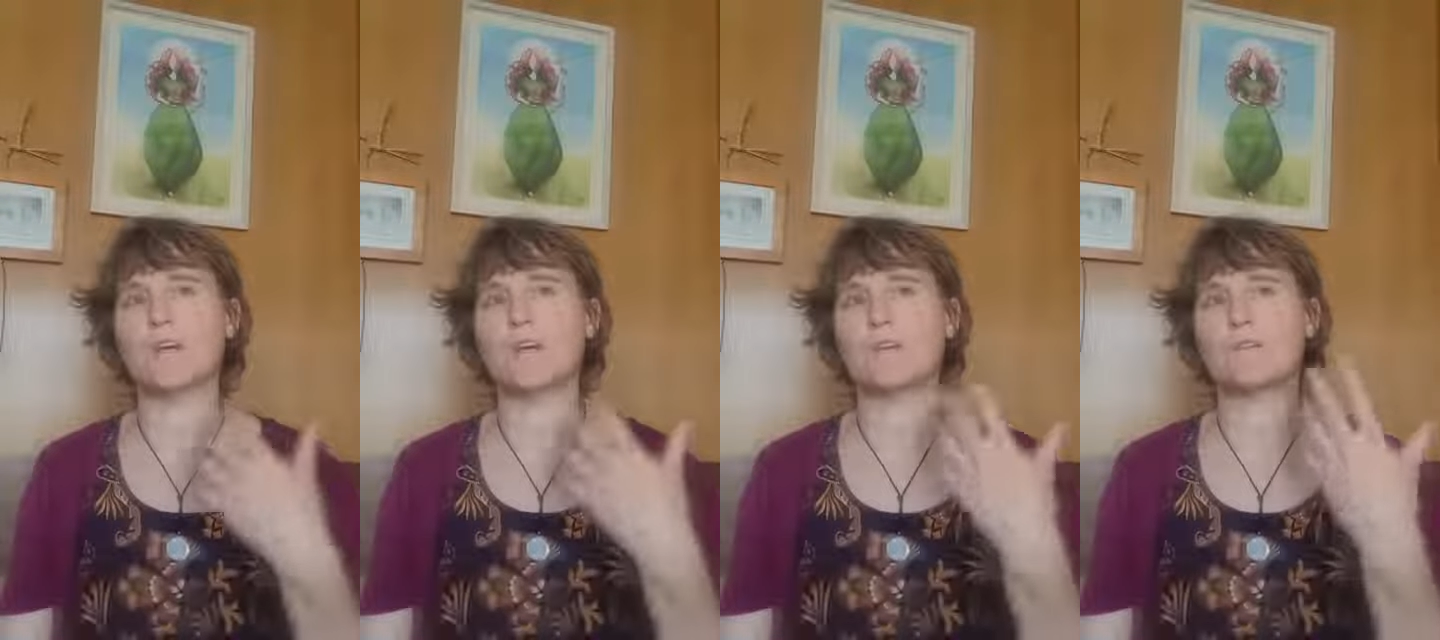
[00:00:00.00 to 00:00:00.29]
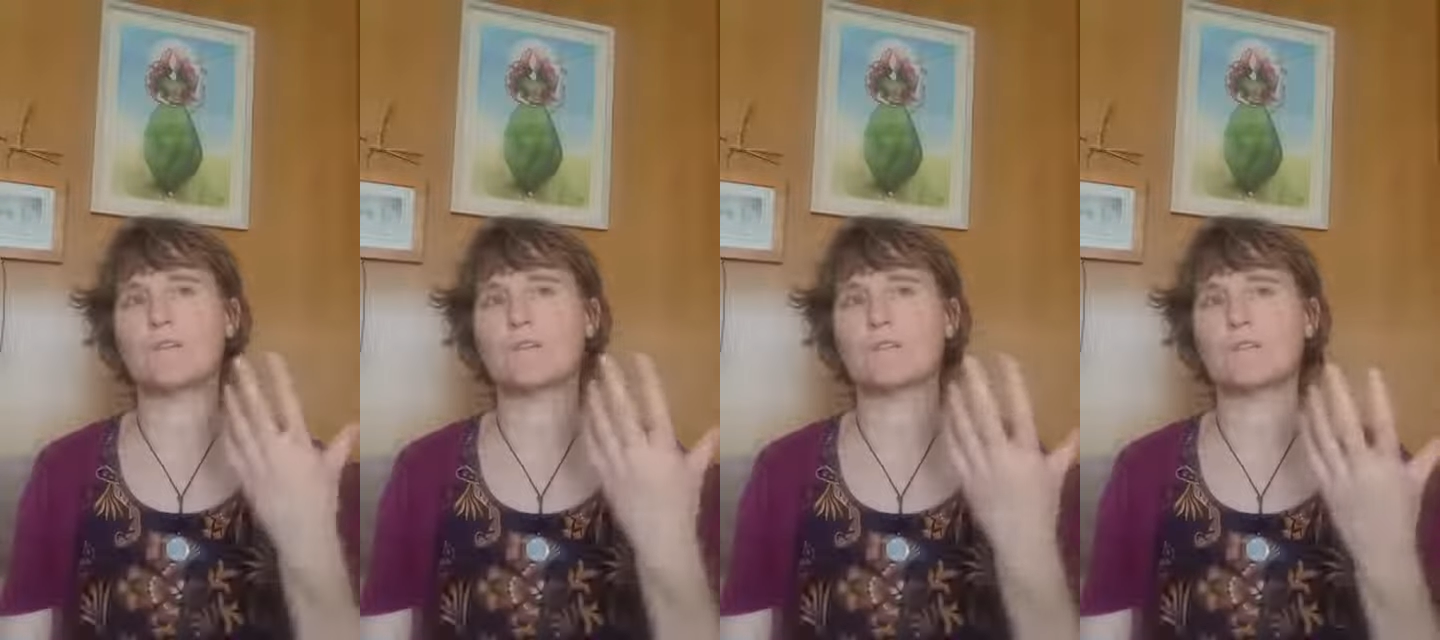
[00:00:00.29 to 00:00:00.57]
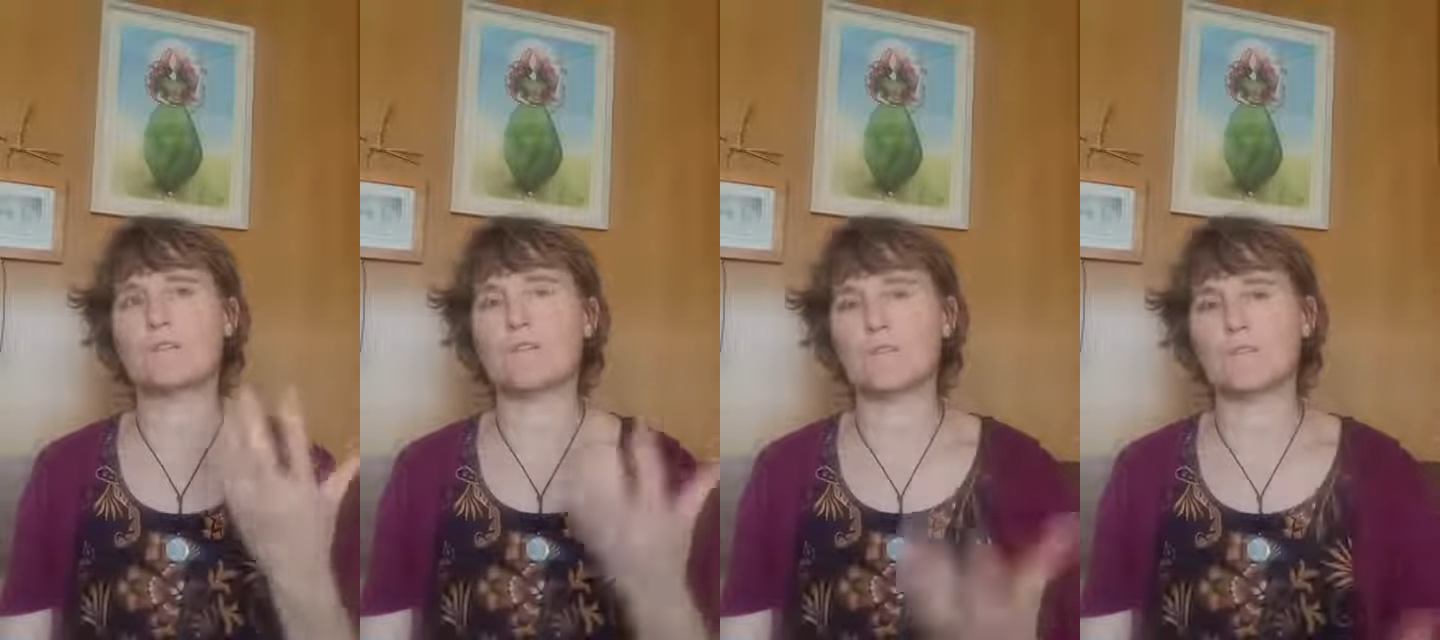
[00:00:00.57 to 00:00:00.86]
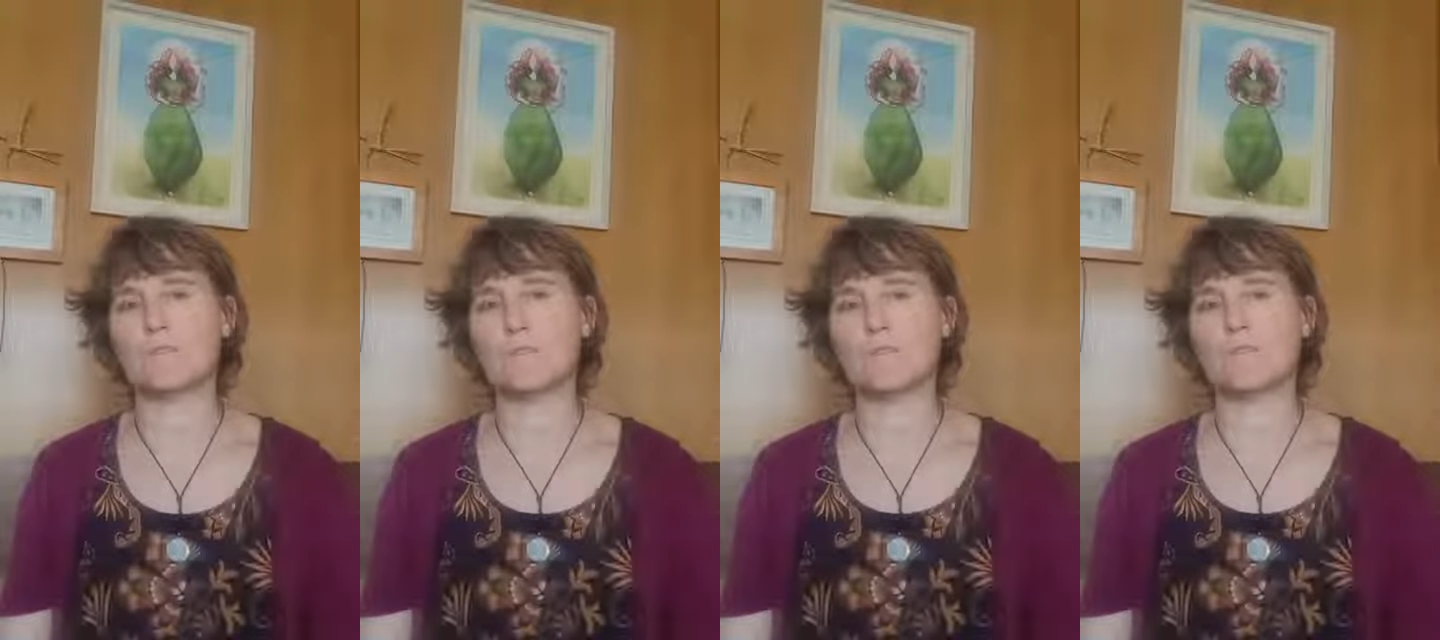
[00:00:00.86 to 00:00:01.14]
and
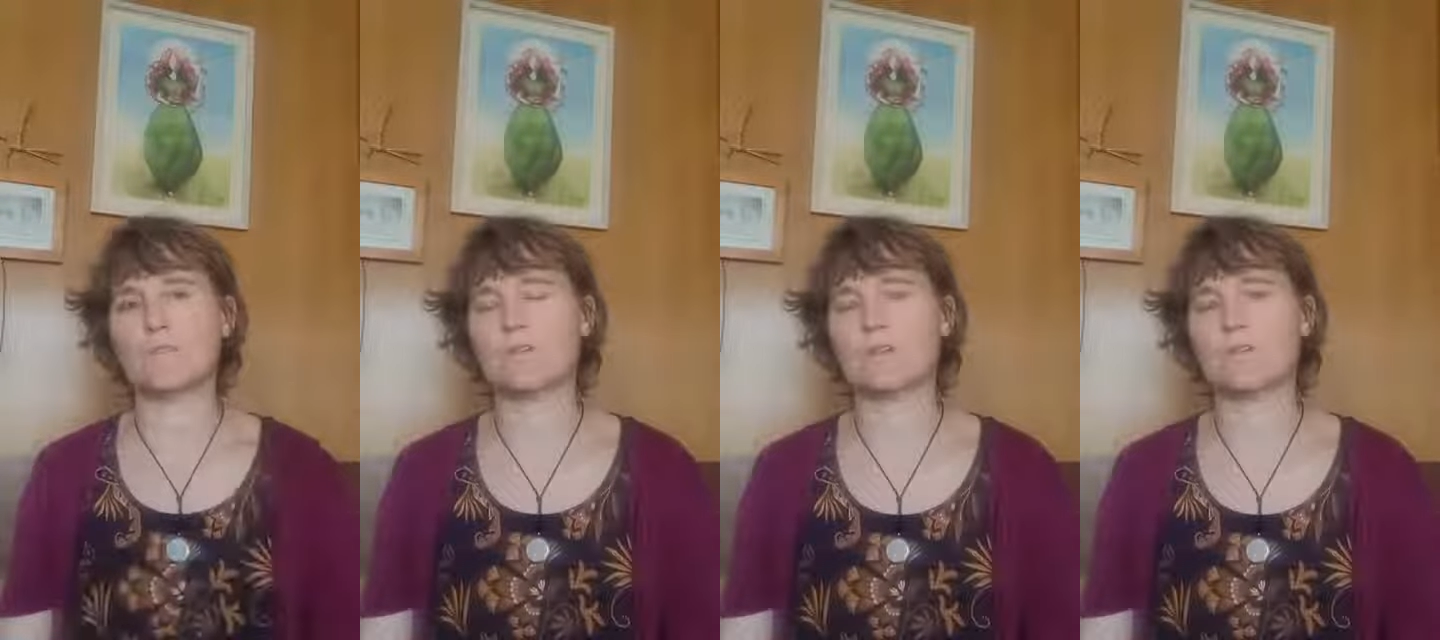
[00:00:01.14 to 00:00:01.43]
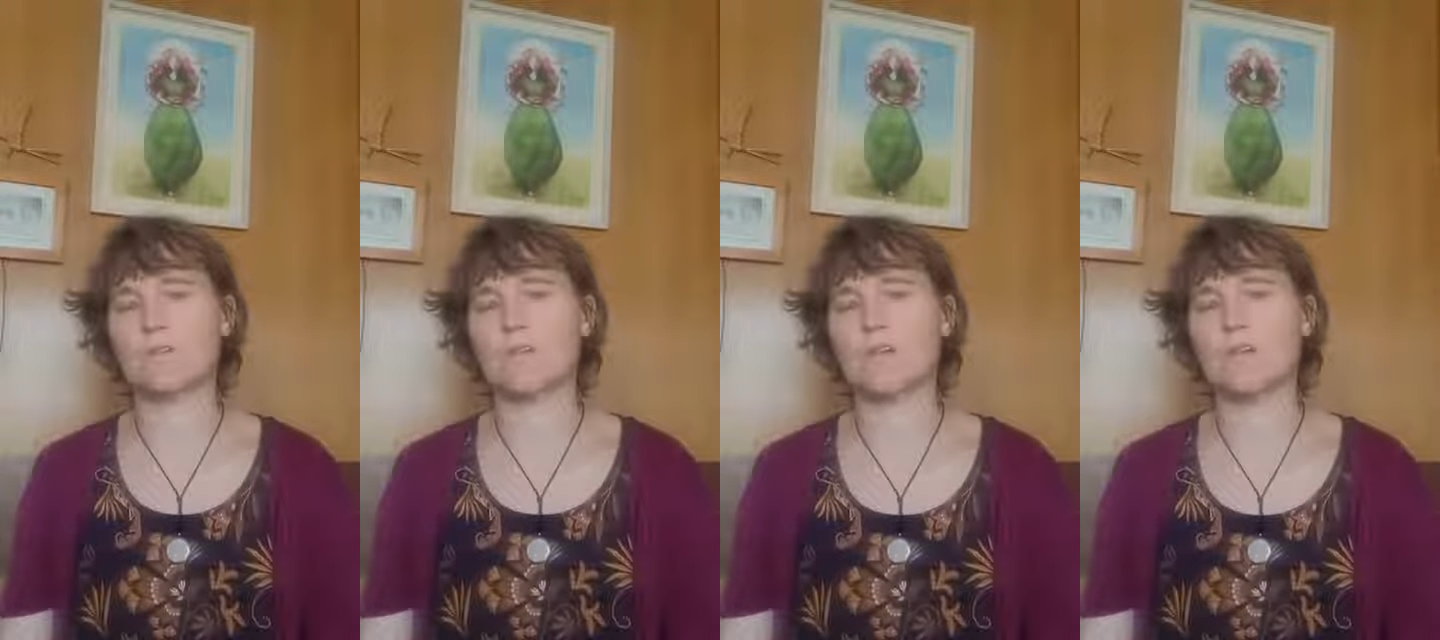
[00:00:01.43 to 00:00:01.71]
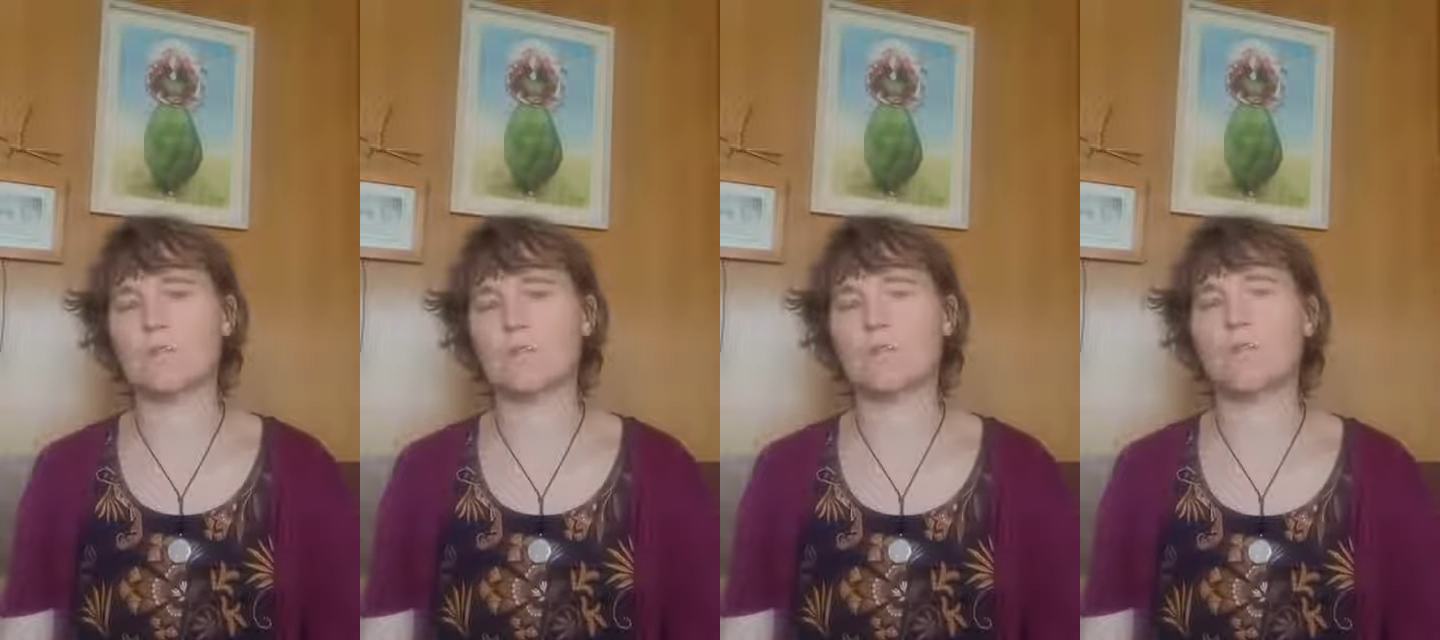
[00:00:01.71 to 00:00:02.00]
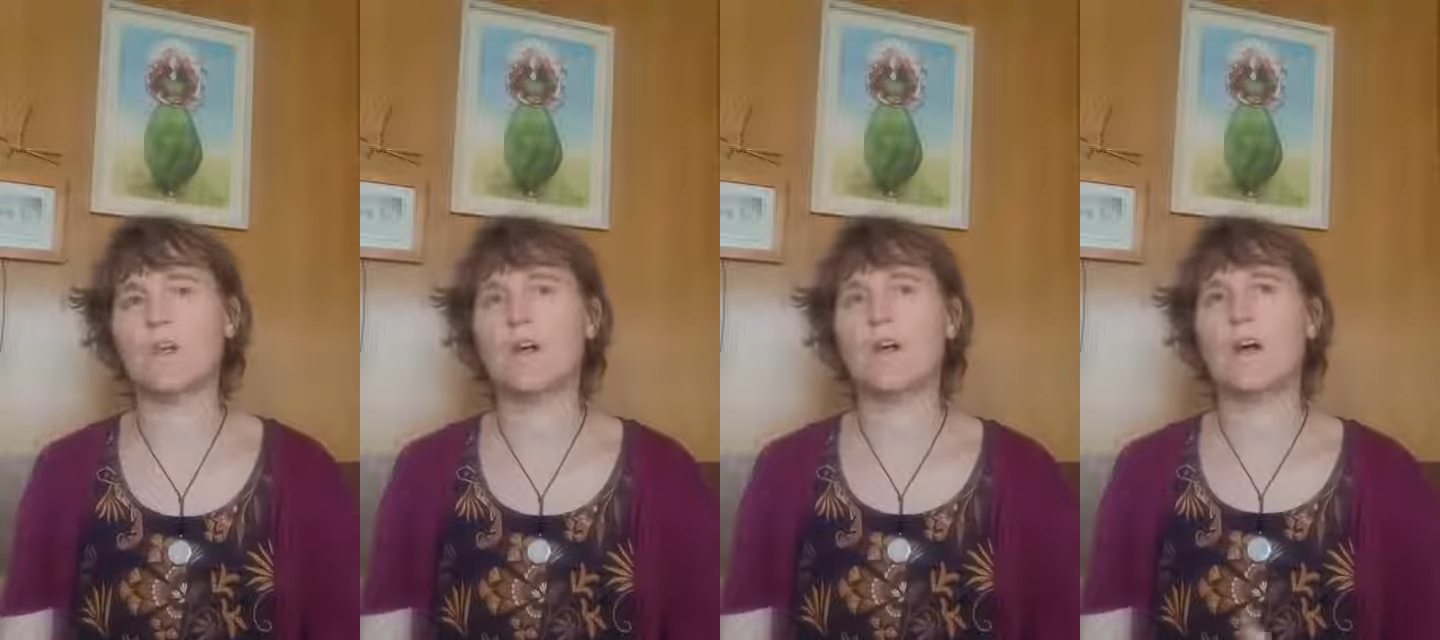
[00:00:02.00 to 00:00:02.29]
settle the person on the table,